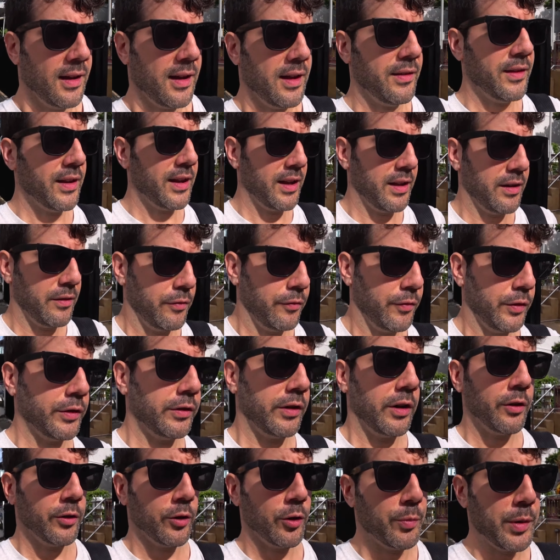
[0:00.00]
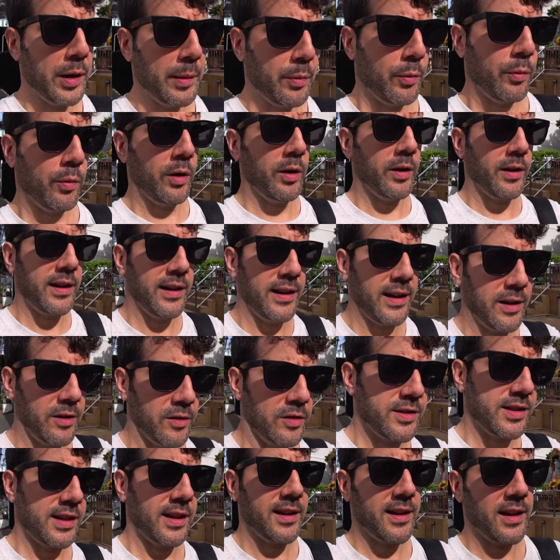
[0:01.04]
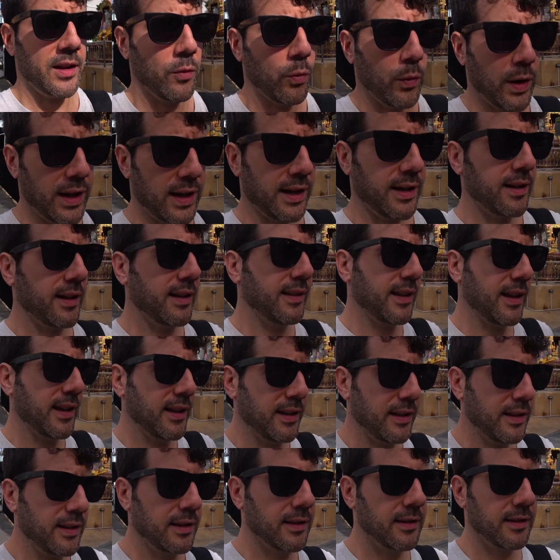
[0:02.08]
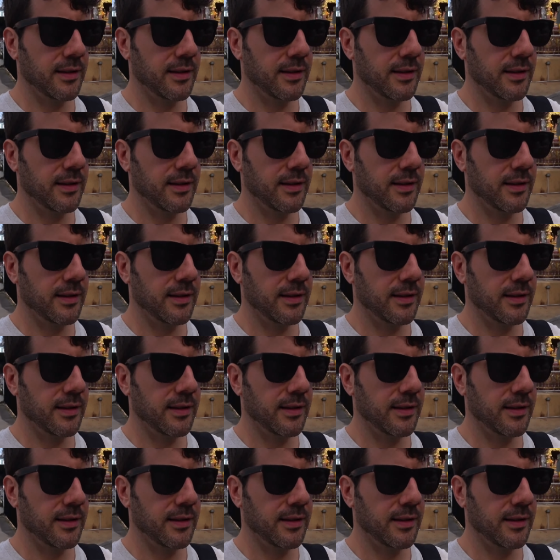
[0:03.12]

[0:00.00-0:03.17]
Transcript: and then fill all your paperwork and get your ticket and wait, and then